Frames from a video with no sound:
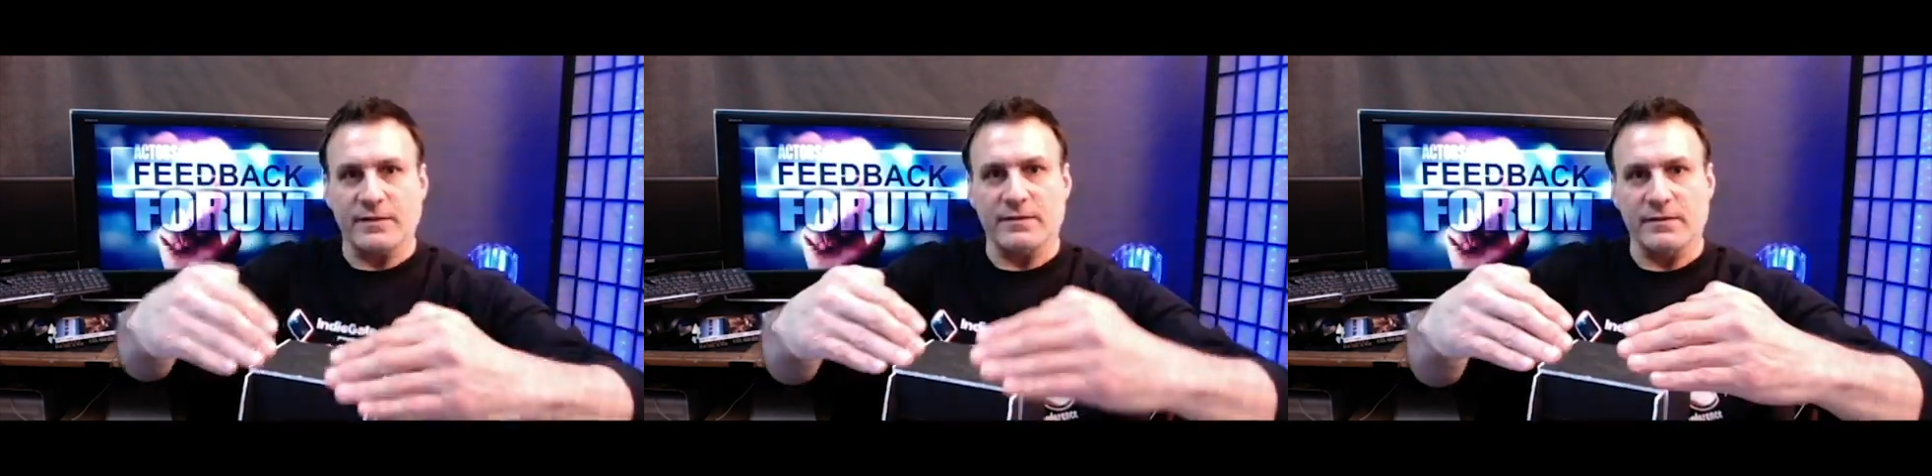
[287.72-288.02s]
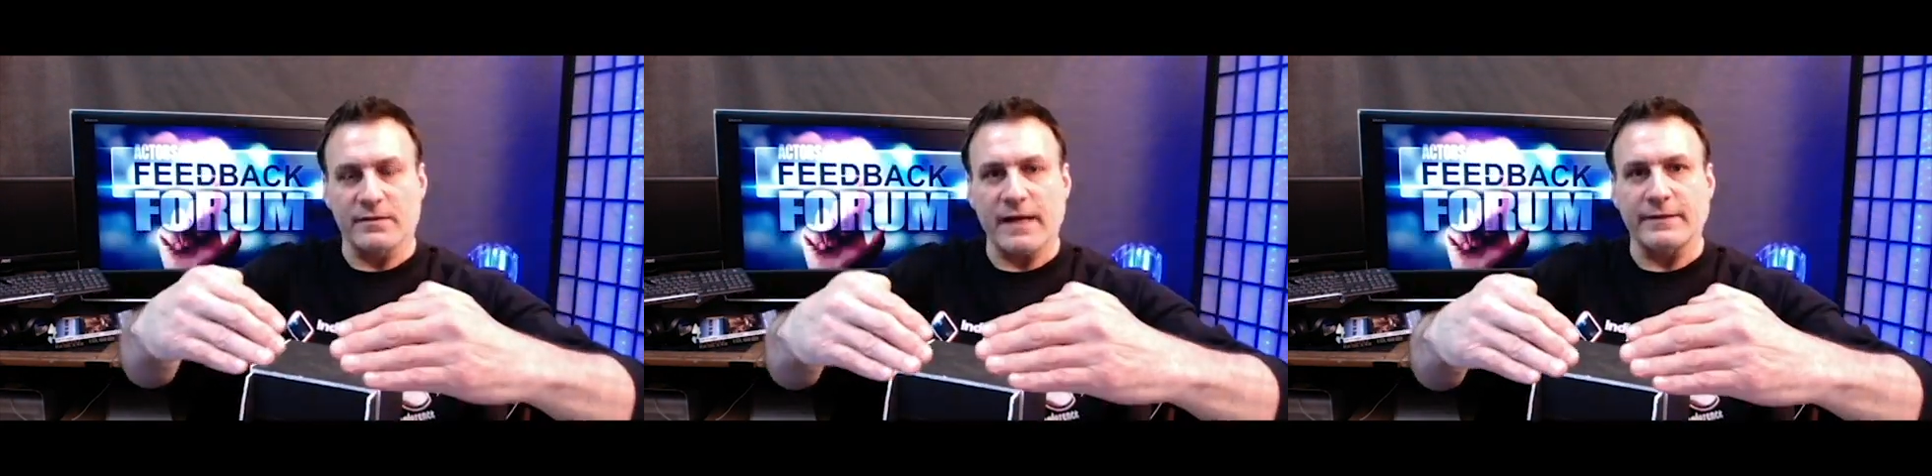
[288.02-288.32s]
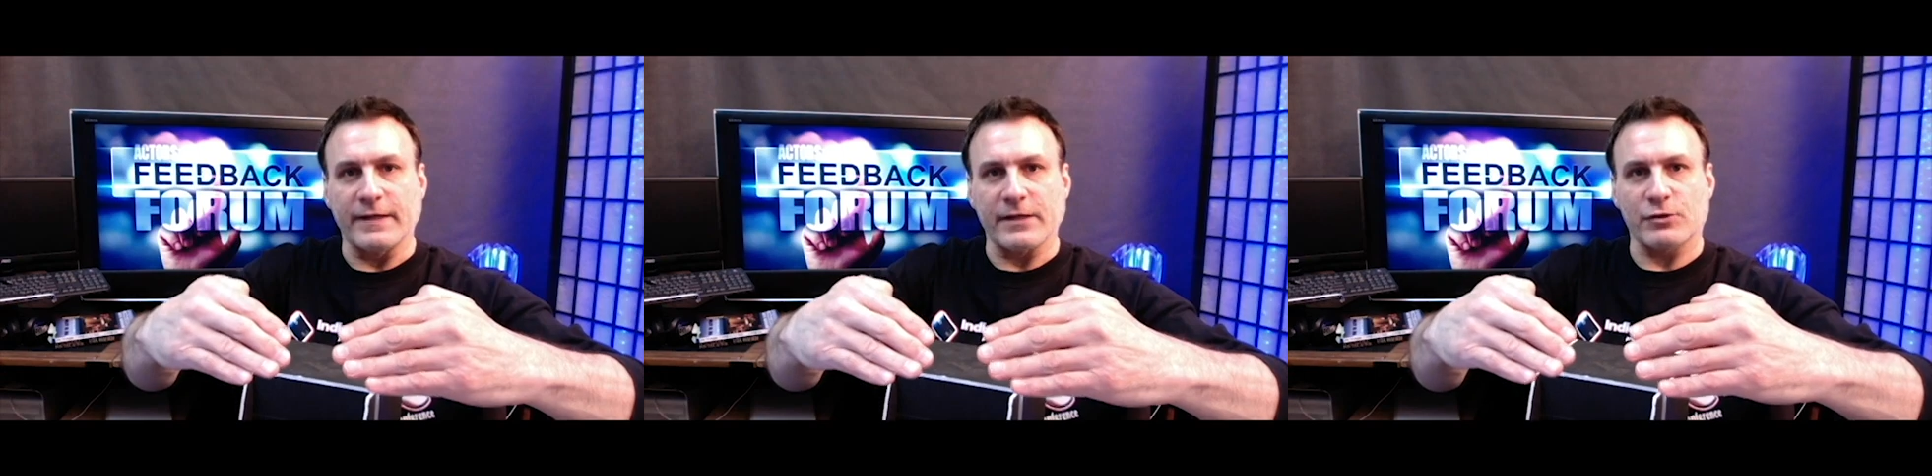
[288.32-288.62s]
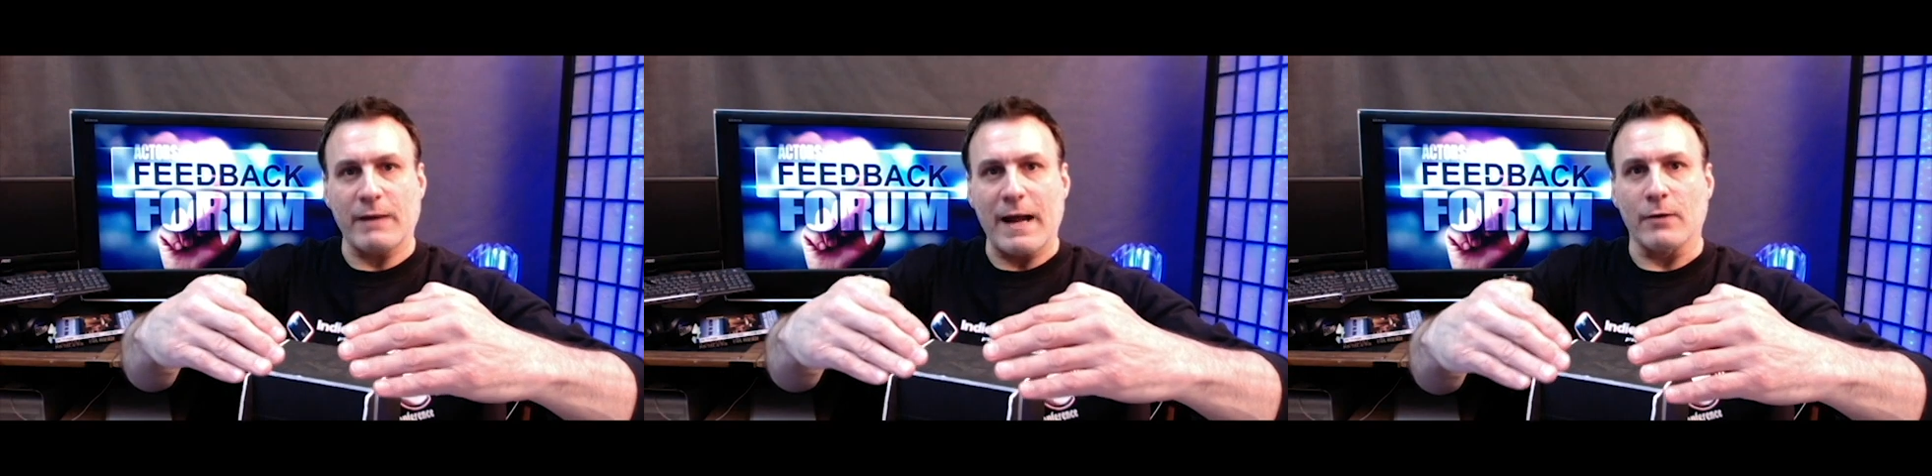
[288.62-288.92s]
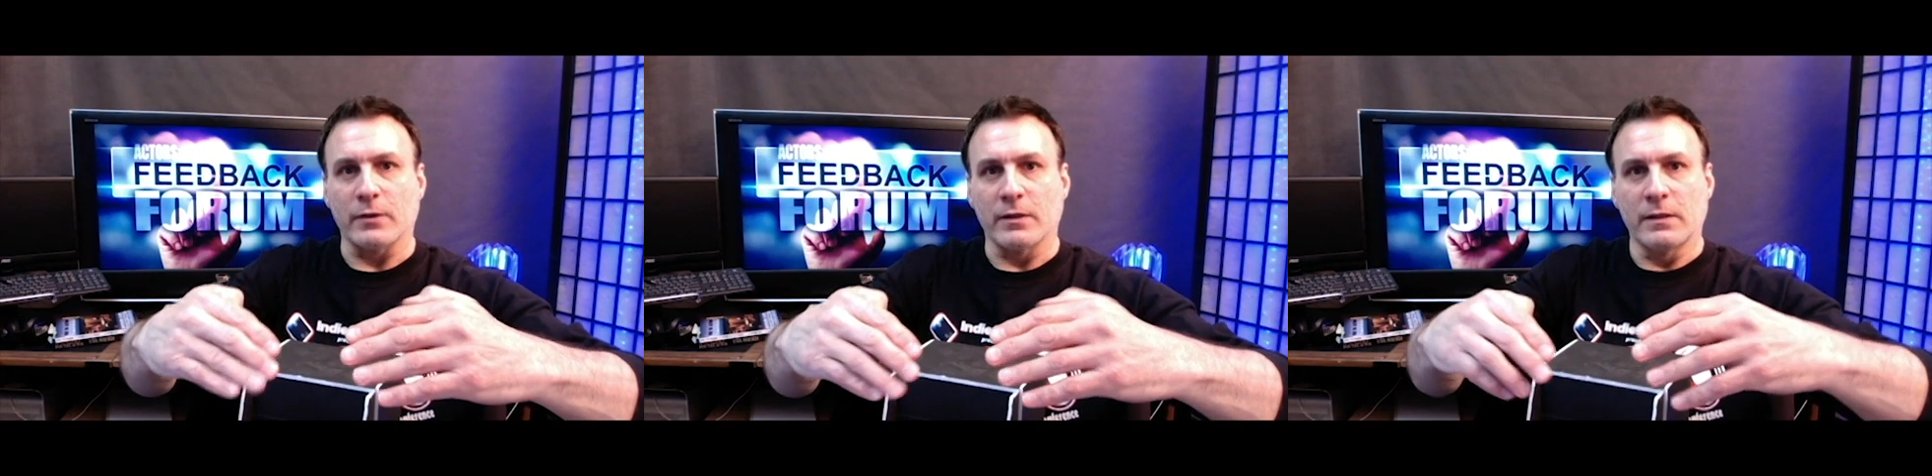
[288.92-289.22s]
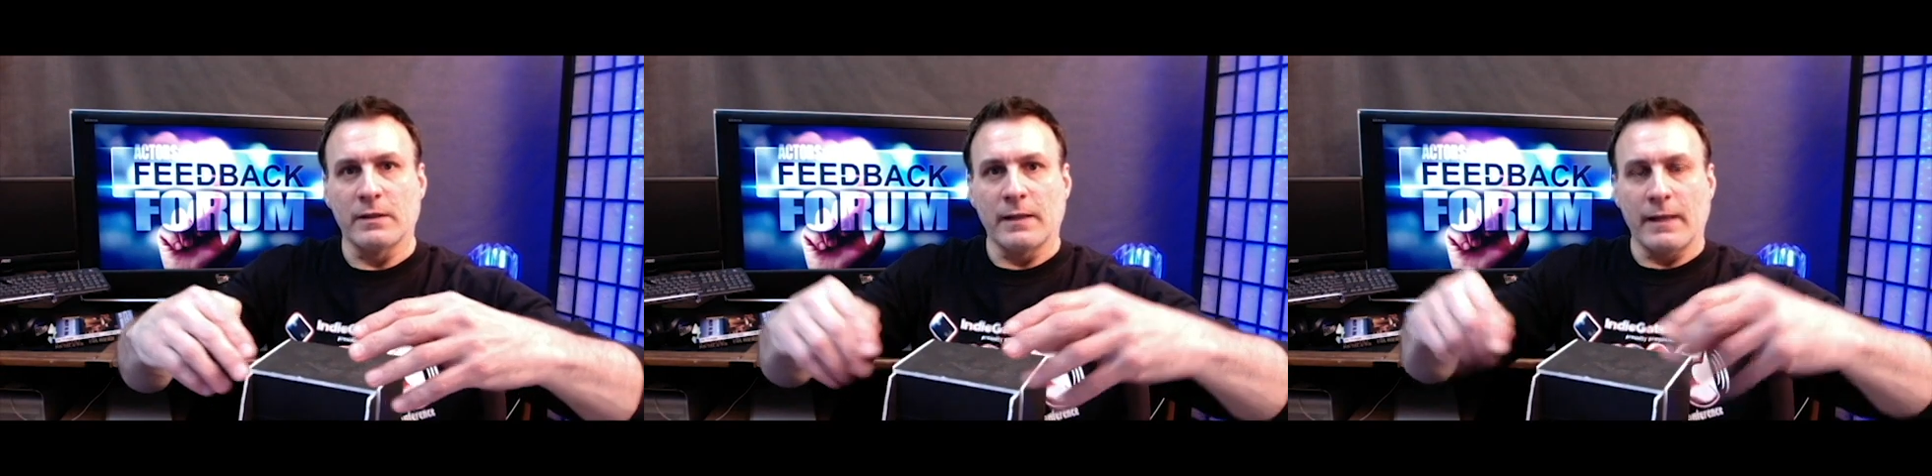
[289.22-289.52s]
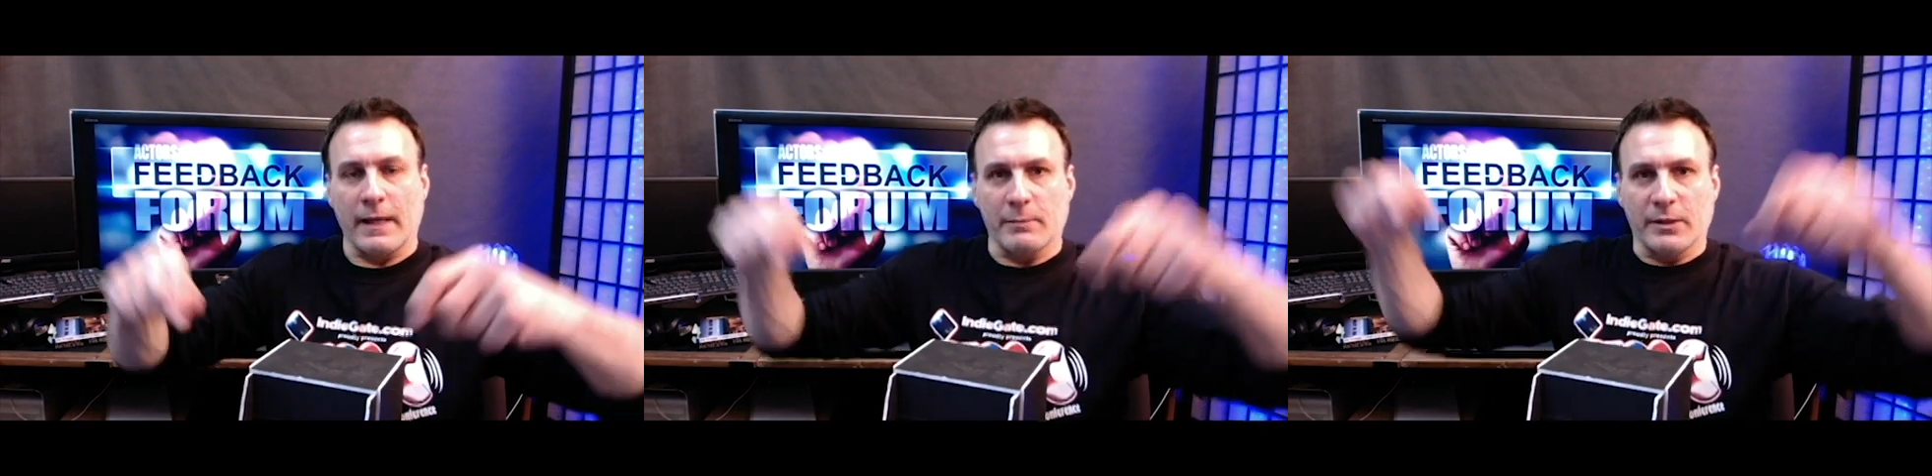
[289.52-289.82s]
inside that shroud.
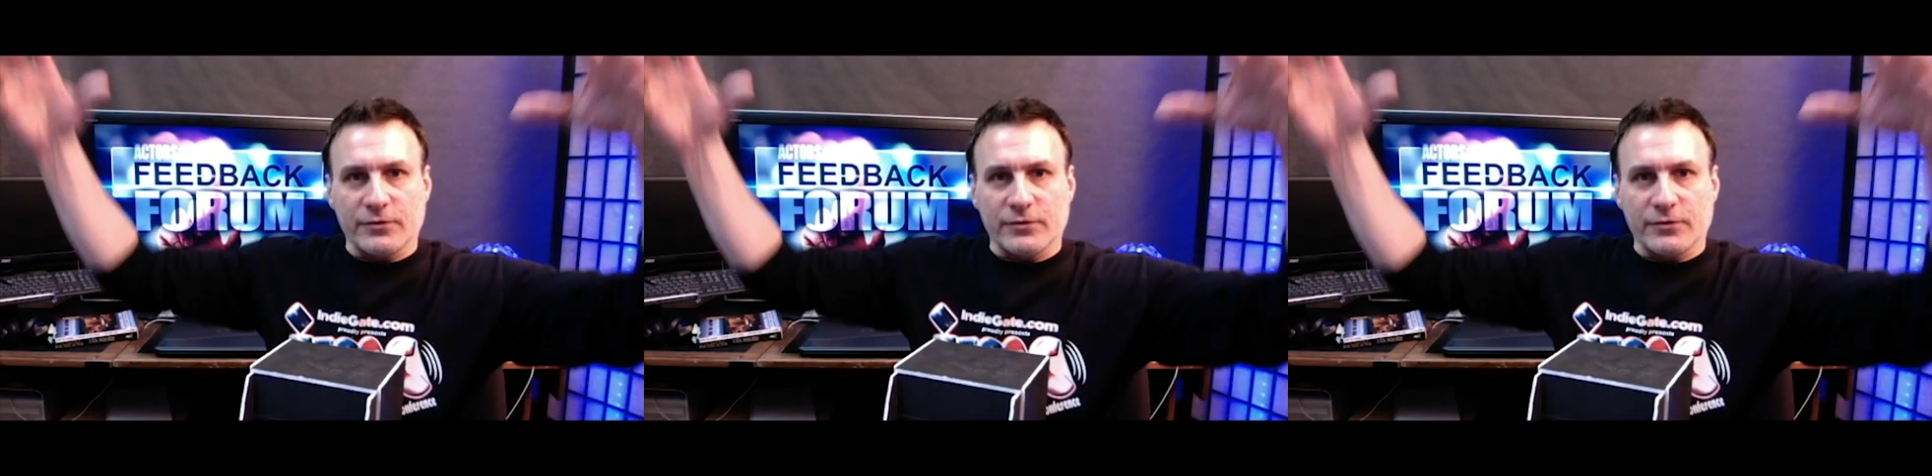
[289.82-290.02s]
And because